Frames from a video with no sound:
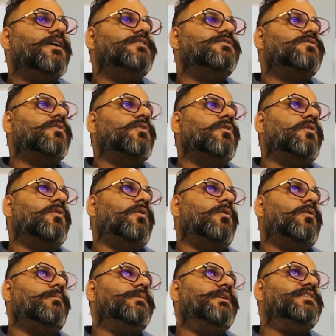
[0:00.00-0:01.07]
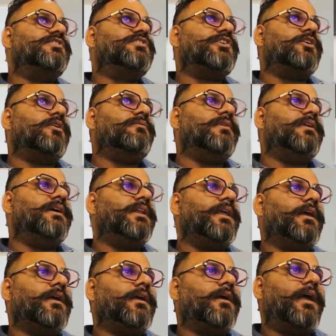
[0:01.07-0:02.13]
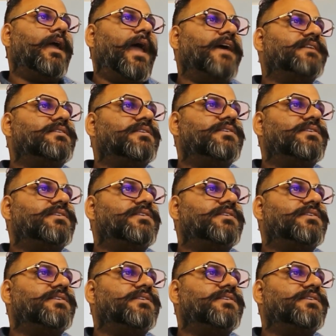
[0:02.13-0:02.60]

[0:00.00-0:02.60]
So instead of learning as a